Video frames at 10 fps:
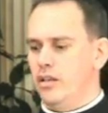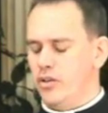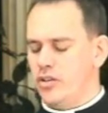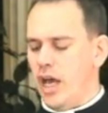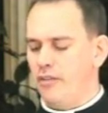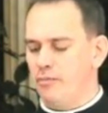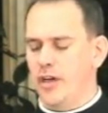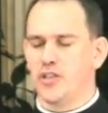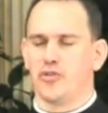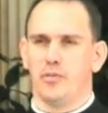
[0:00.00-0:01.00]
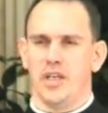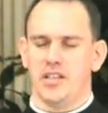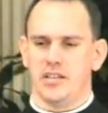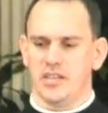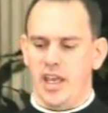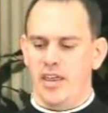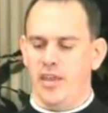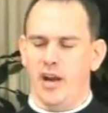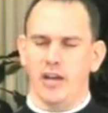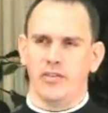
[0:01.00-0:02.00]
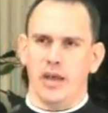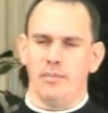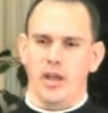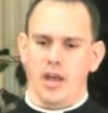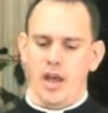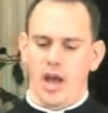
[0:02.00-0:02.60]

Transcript: There's not much for me to say there, except